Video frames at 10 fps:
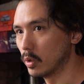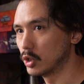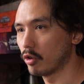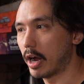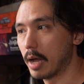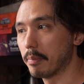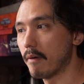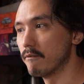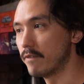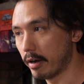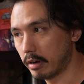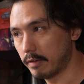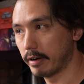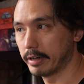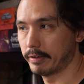would dry up
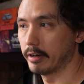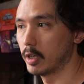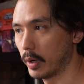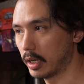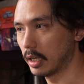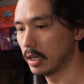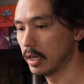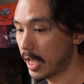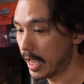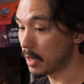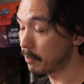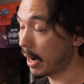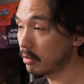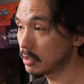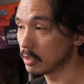very, very, very quickly. In
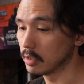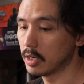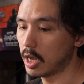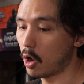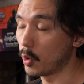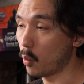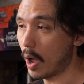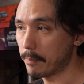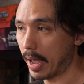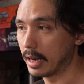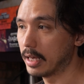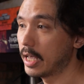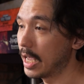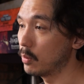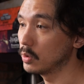comparison, on a wet
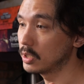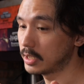palette, it will